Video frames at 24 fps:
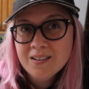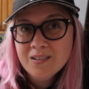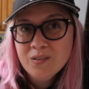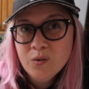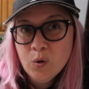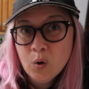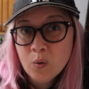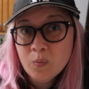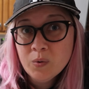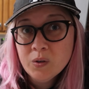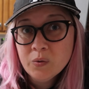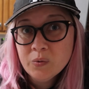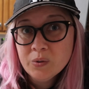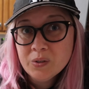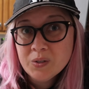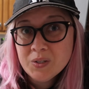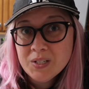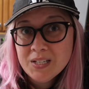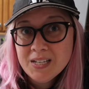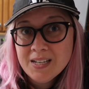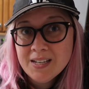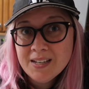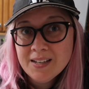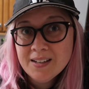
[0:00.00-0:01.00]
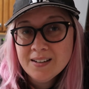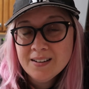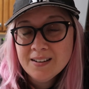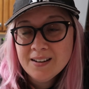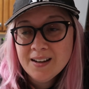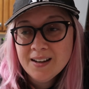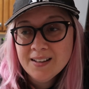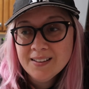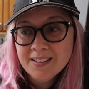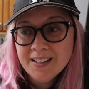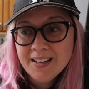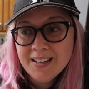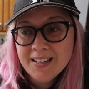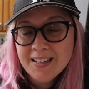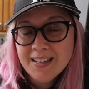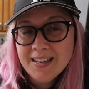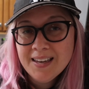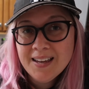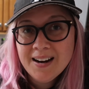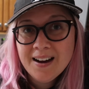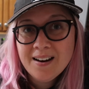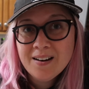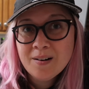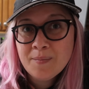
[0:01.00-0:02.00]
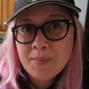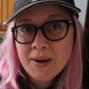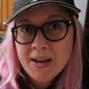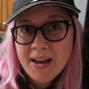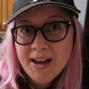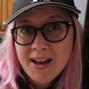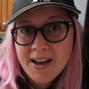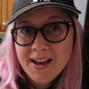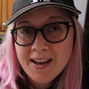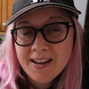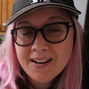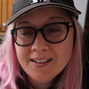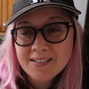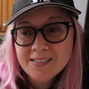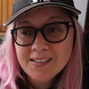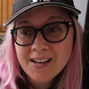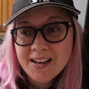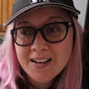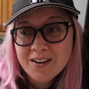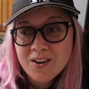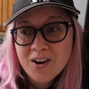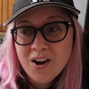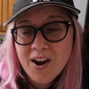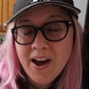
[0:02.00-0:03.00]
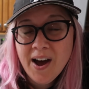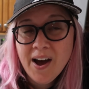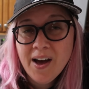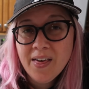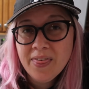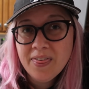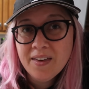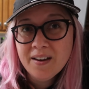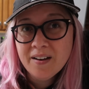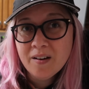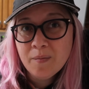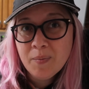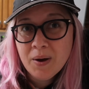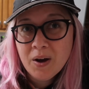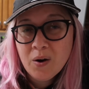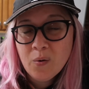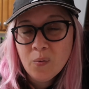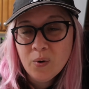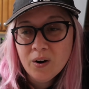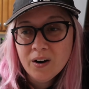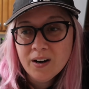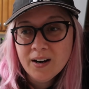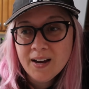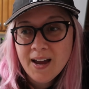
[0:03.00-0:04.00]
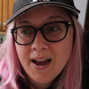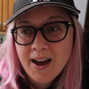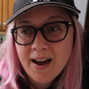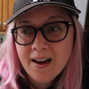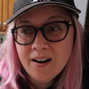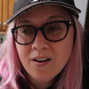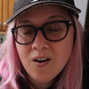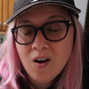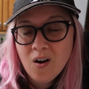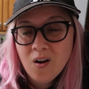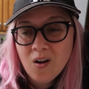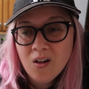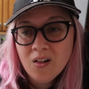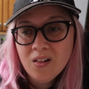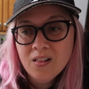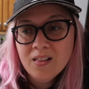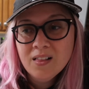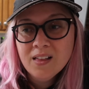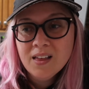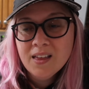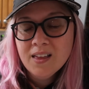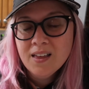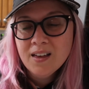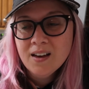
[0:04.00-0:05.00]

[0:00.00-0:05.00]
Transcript: normal routine and like get out of my head and like not think about work at all.